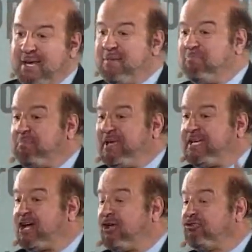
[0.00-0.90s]
But
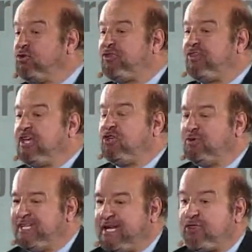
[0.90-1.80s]
because you think you
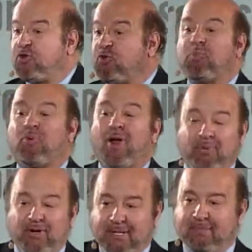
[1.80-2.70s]
did it through
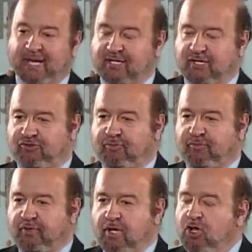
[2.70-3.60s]
property
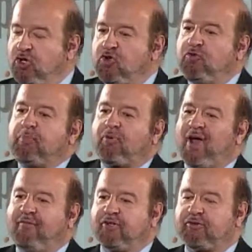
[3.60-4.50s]
mechanisms, you've
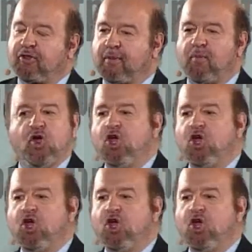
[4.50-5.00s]
deprived it of them.